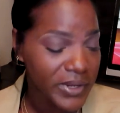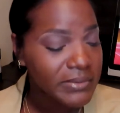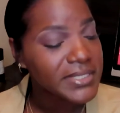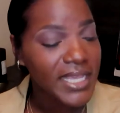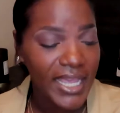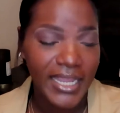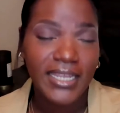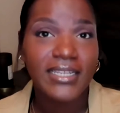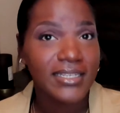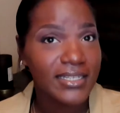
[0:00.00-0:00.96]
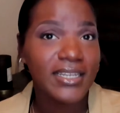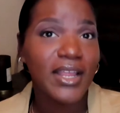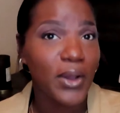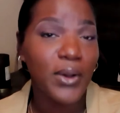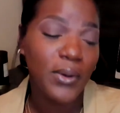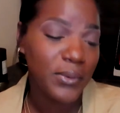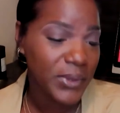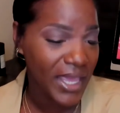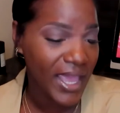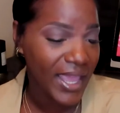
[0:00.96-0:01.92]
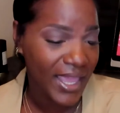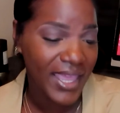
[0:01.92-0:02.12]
website. Okay.